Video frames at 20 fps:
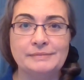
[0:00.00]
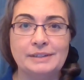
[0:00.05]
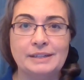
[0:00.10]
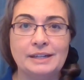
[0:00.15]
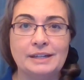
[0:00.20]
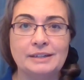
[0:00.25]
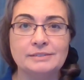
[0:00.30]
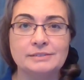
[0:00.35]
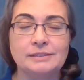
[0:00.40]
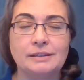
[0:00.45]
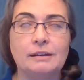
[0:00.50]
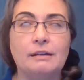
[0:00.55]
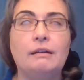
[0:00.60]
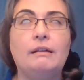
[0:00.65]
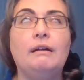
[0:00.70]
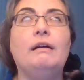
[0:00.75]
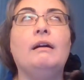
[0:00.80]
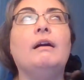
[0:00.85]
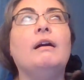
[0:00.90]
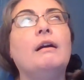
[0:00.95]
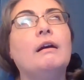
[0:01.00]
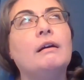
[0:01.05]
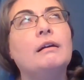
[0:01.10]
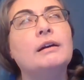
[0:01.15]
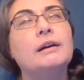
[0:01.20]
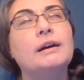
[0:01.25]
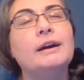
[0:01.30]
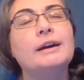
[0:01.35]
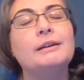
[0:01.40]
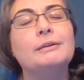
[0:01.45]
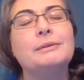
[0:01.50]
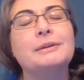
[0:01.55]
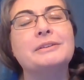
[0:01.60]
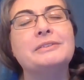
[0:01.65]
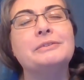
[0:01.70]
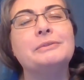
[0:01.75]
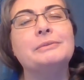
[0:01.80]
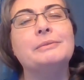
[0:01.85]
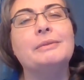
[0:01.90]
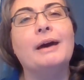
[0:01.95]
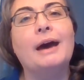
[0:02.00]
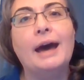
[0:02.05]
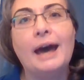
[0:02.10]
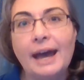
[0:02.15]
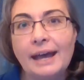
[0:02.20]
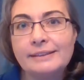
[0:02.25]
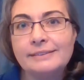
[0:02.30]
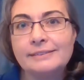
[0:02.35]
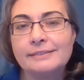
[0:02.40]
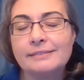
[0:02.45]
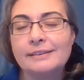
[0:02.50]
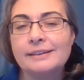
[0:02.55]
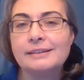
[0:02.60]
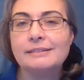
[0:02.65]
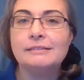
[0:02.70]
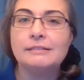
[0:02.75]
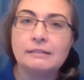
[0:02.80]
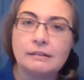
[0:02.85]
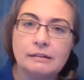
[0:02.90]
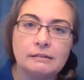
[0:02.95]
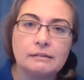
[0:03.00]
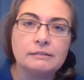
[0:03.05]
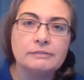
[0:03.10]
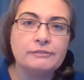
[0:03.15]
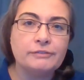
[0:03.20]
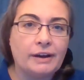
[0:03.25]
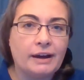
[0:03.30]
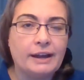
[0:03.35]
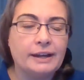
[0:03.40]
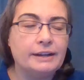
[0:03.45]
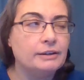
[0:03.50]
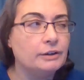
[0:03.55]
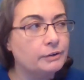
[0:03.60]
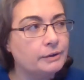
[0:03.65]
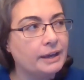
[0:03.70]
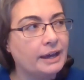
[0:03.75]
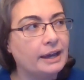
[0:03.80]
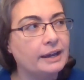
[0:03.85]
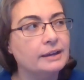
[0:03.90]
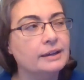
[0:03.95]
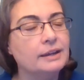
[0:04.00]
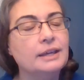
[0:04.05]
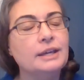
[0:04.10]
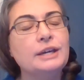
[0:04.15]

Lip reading: And I was like, oh, I don't want to do that. Like, ugh, fine, okay.